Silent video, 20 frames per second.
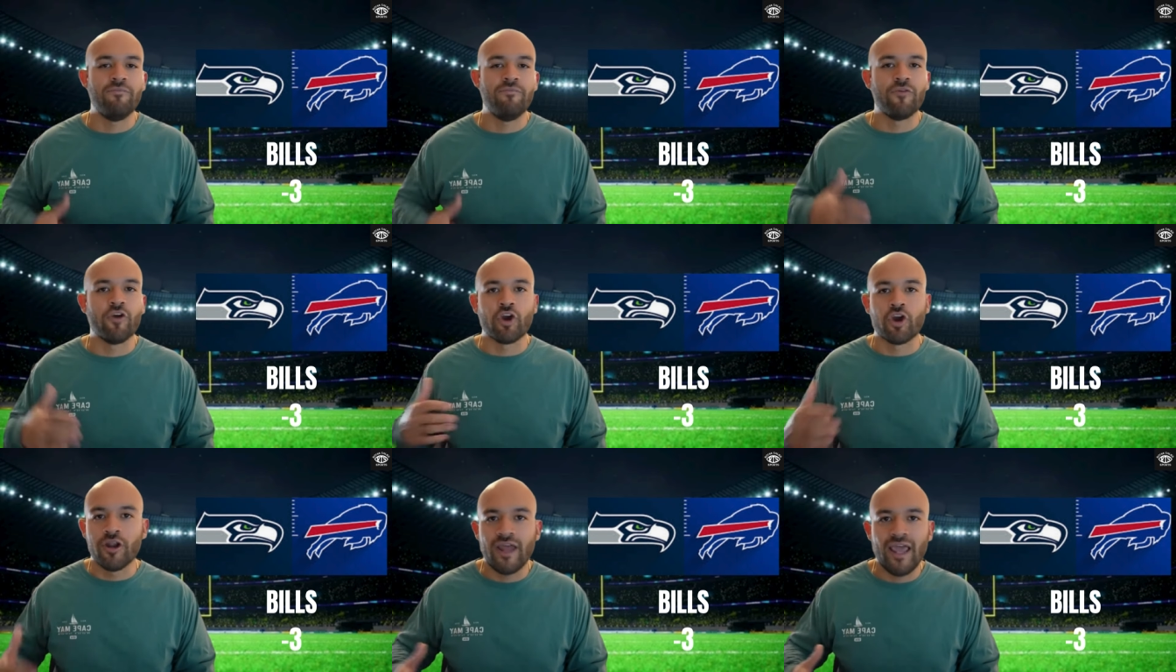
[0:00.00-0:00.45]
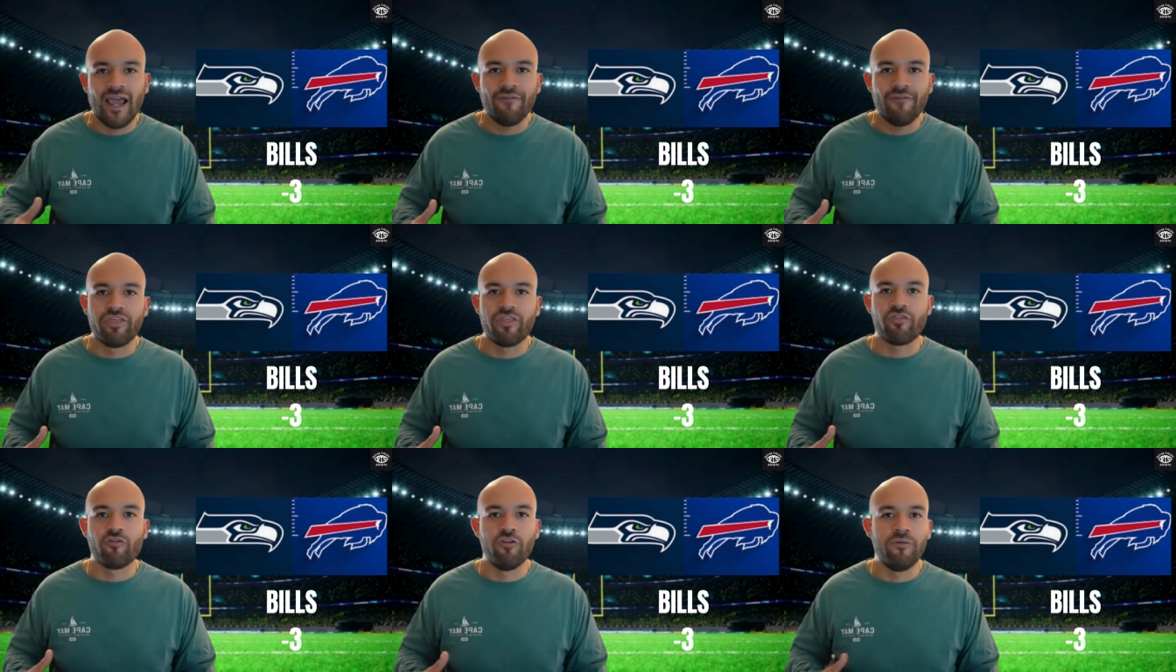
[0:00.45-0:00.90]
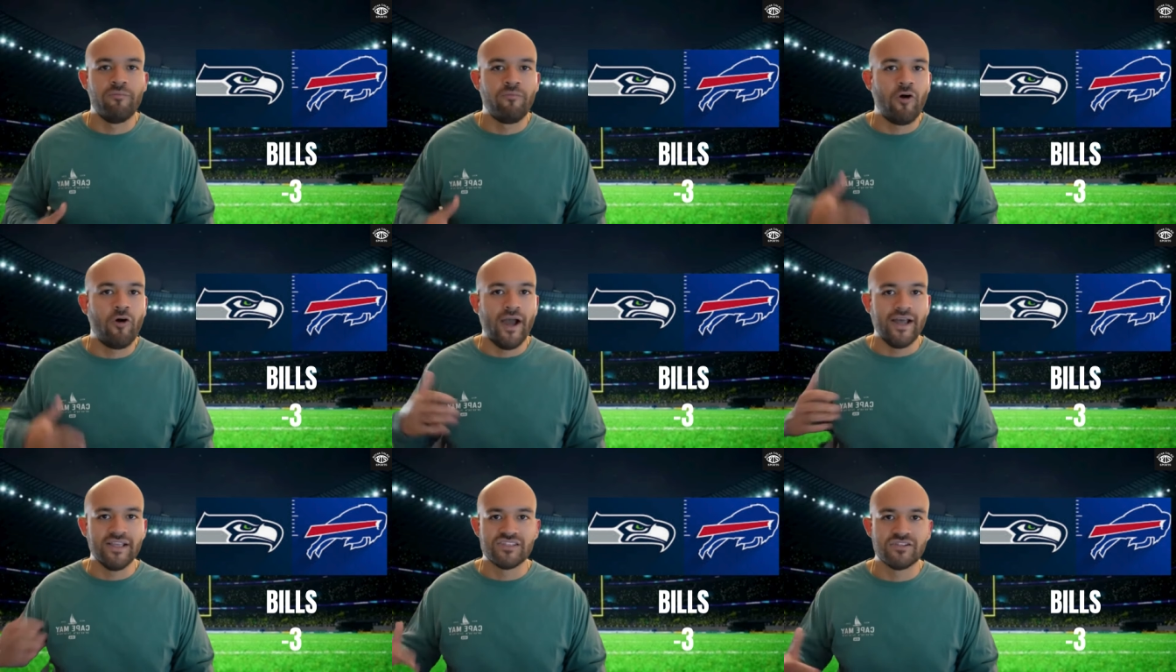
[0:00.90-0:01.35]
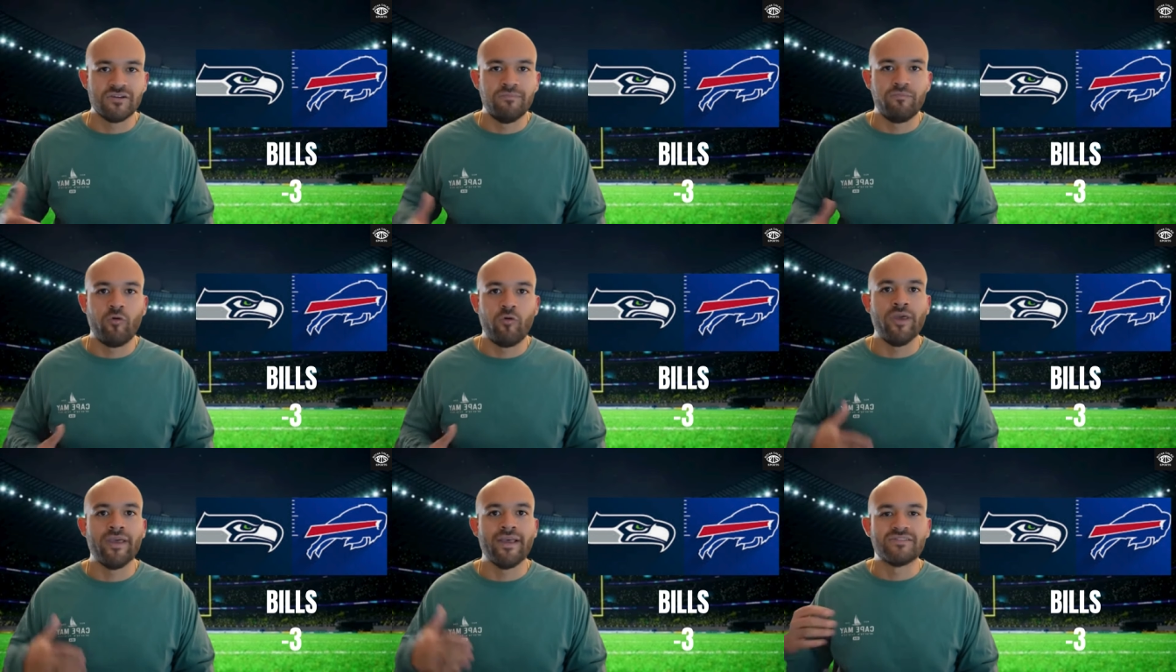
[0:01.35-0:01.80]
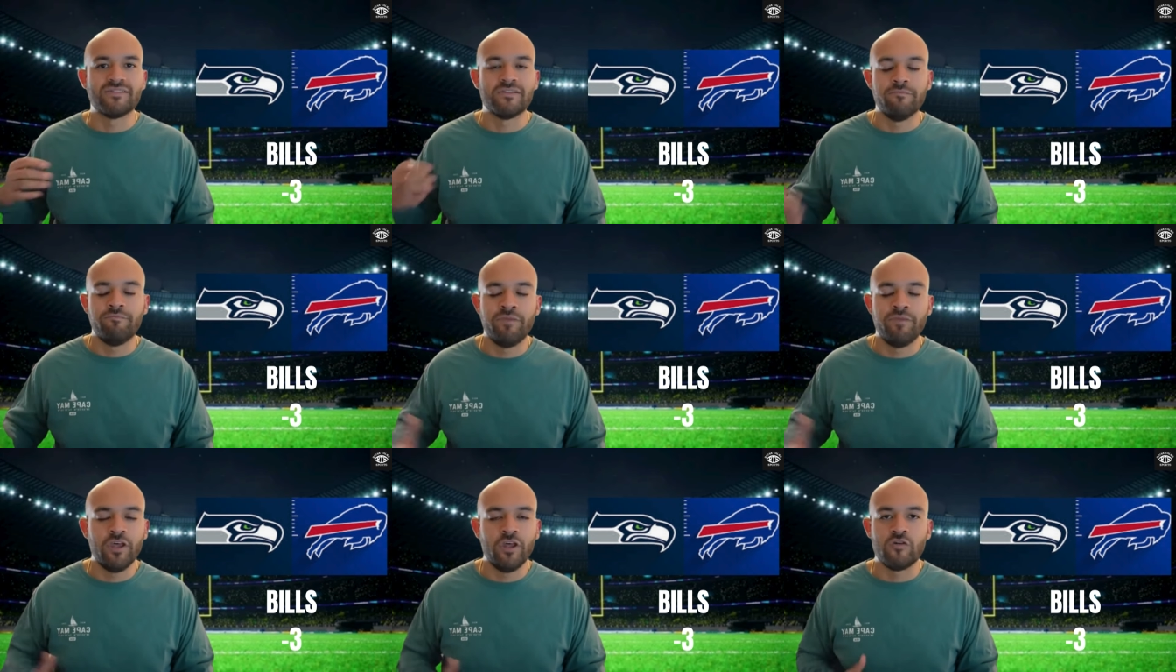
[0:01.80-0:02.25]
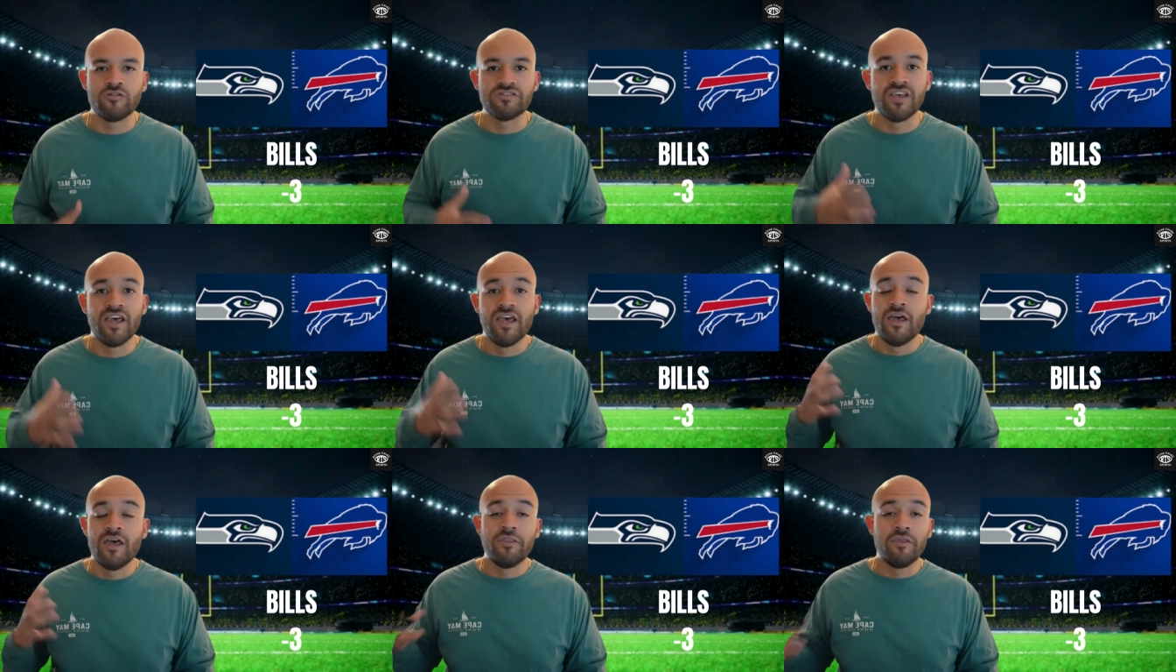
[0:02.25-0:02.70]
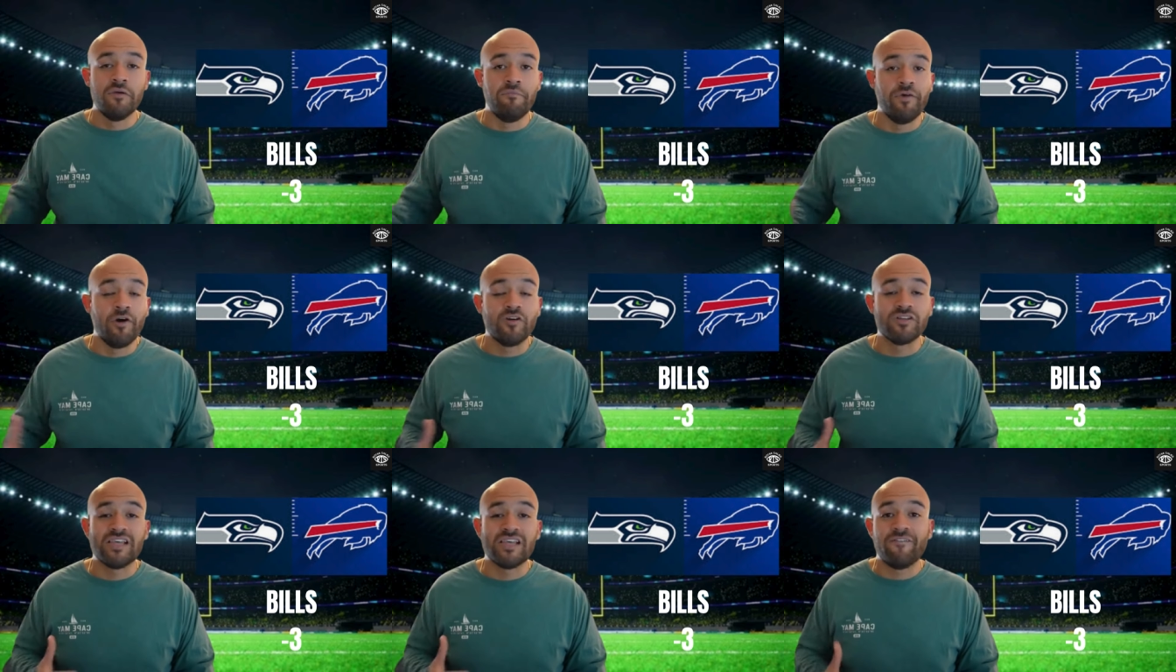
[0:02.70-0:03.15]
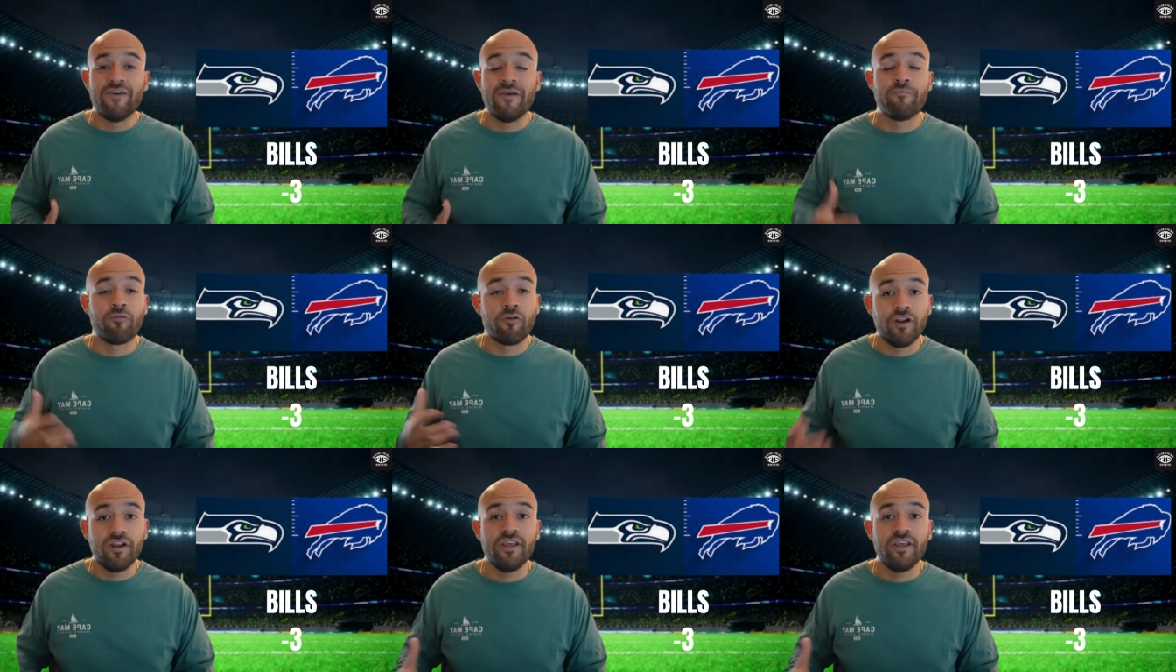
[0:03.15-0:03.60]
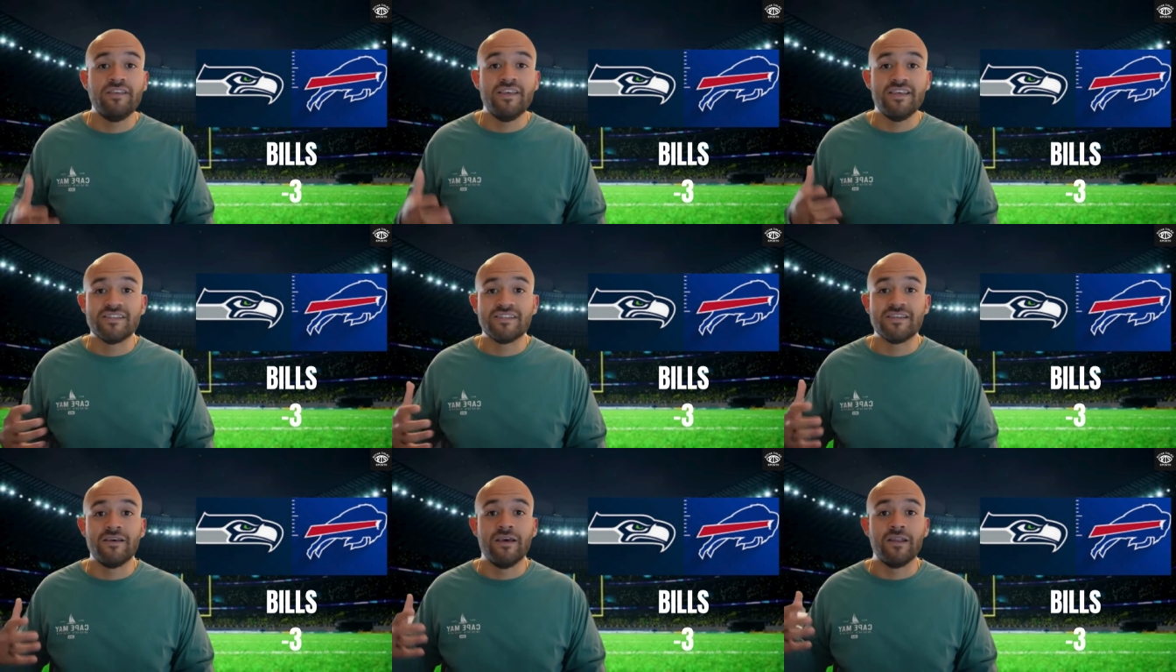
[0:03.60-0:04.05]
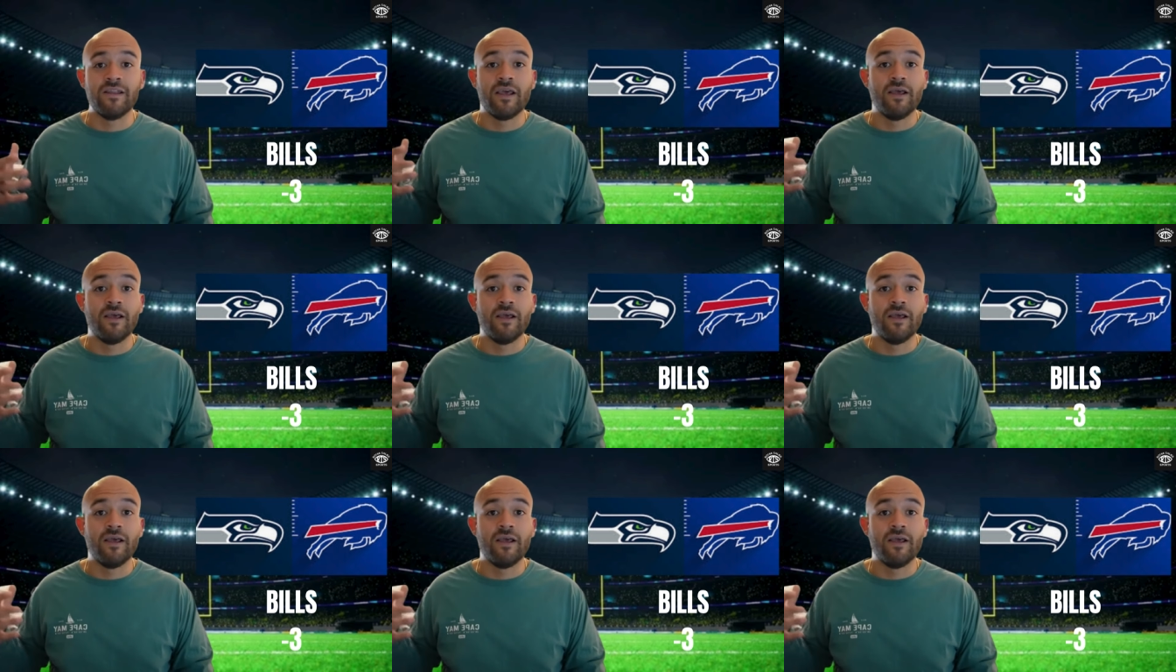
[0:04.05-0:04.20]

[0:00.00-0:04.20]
They're going to have to throw the ball at some point against the Bills. The Bills have a pretty decent